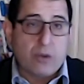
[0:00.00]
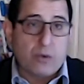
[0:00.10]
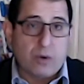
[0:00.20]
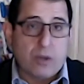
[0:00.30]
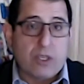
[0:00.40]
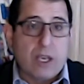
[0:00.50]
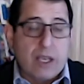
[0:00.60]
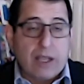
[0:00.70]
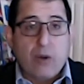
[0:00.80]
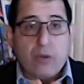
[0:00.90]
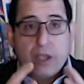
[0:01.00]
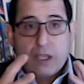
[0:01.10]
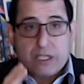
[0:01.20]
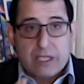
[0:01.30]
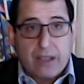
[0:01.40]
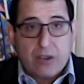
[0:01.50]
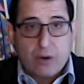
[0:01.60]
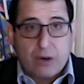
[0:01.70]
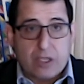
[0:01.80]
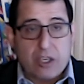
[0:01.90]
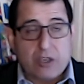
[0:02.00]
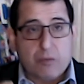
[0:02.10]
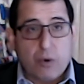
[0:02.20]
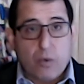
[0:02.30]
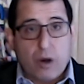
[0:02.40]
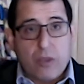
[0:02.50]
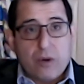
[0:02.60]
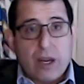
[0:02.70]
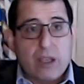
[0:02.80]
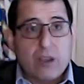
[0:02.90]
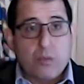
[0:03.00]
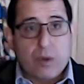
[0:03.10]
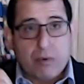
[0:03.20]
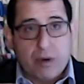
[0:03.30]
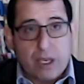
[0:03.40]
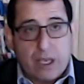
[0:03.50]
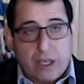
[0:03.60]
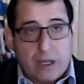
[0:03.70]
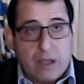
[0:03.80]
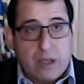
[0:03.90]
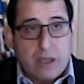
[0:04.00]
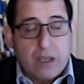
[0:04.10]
In other words, not only inside the organization, but what other data can we bring in?